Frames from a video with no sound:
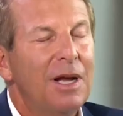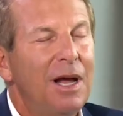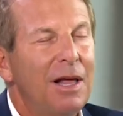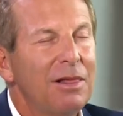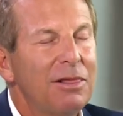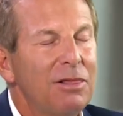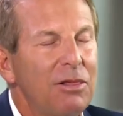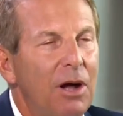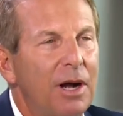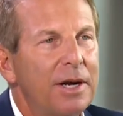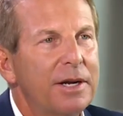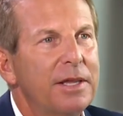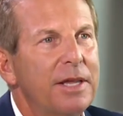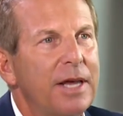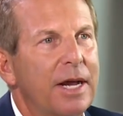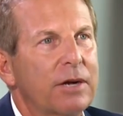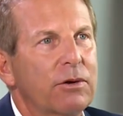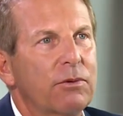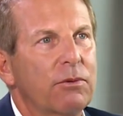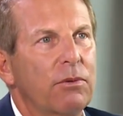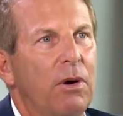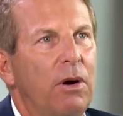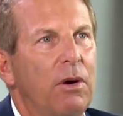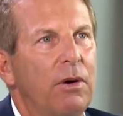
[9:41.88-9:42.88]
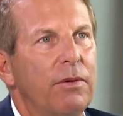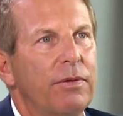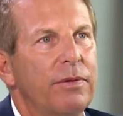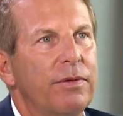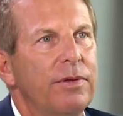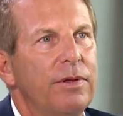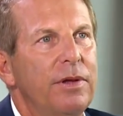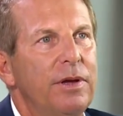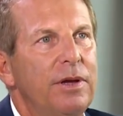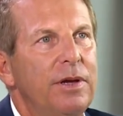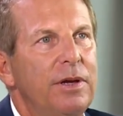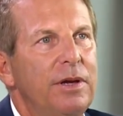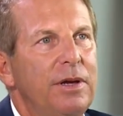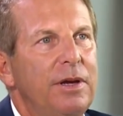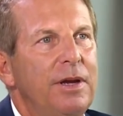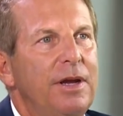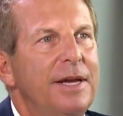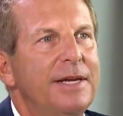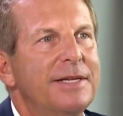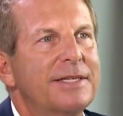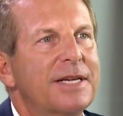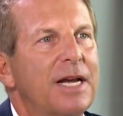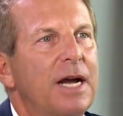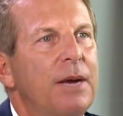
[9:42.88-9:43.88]
A lot of that growth
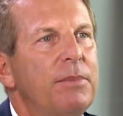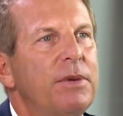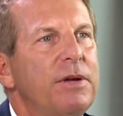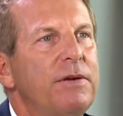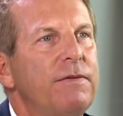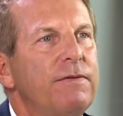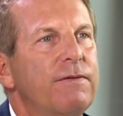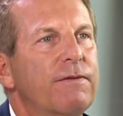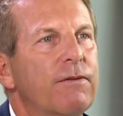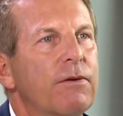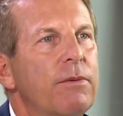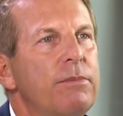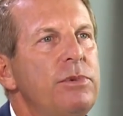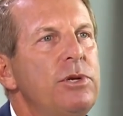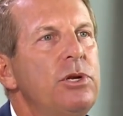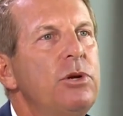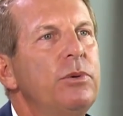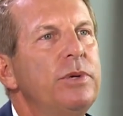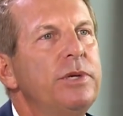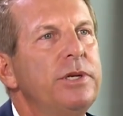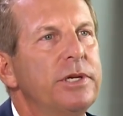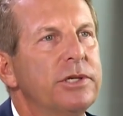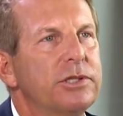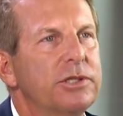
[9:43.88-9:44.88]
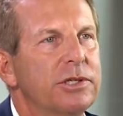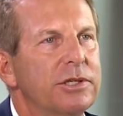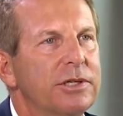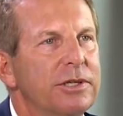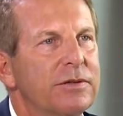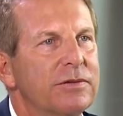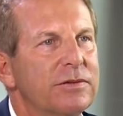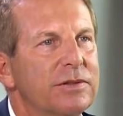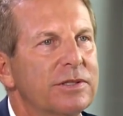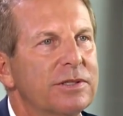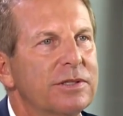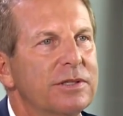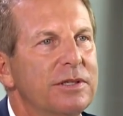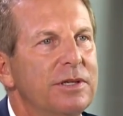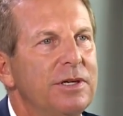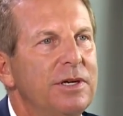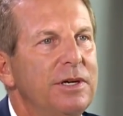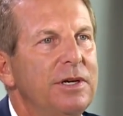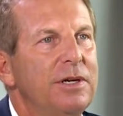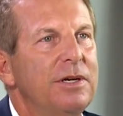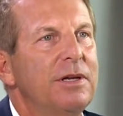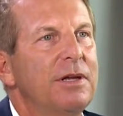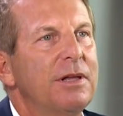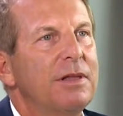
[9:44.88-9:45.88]
is coming from new initiatives,
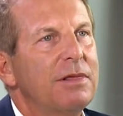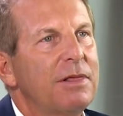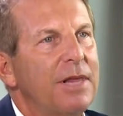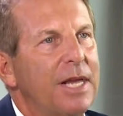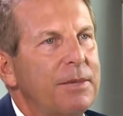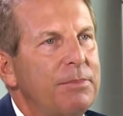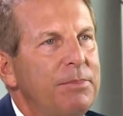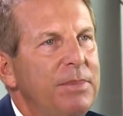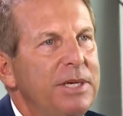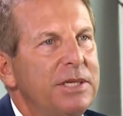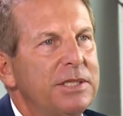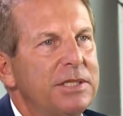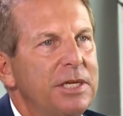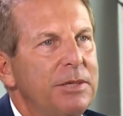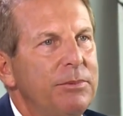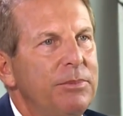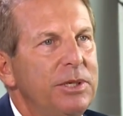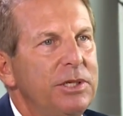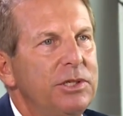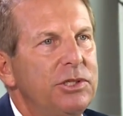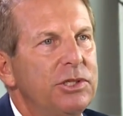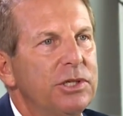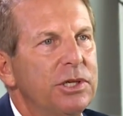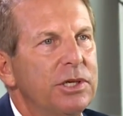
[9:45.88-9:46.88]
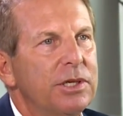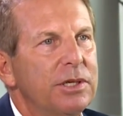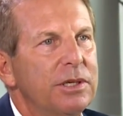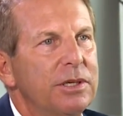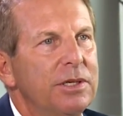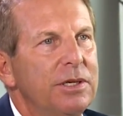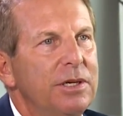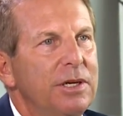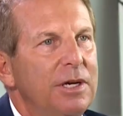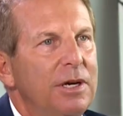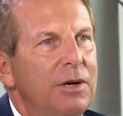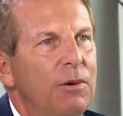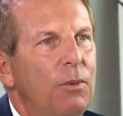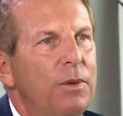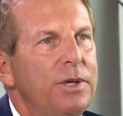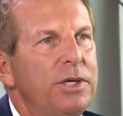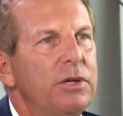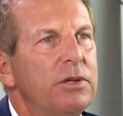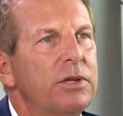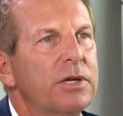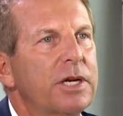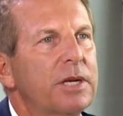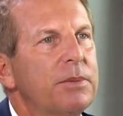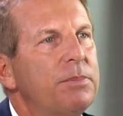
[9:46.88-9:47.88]
like BCBG. When
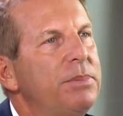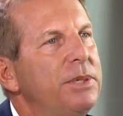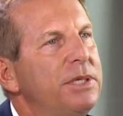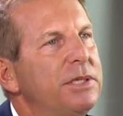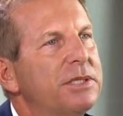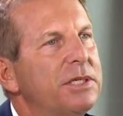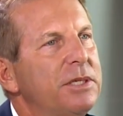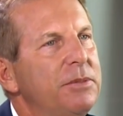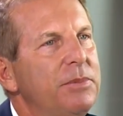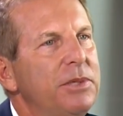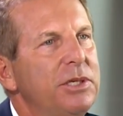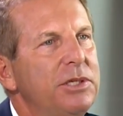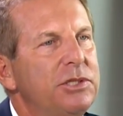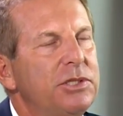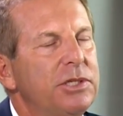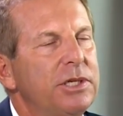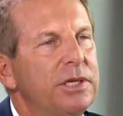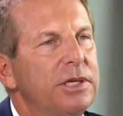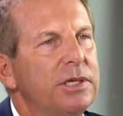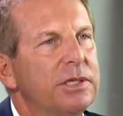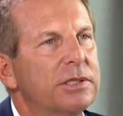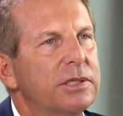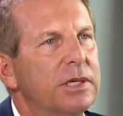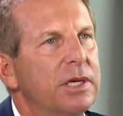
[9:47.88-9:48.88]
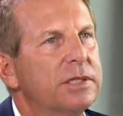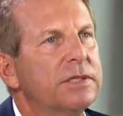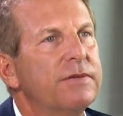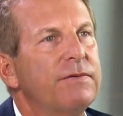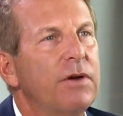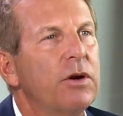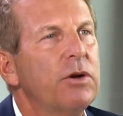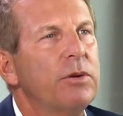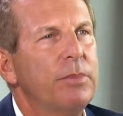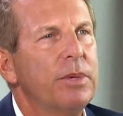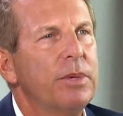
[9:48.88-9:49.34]
you look at BCBG, it's a very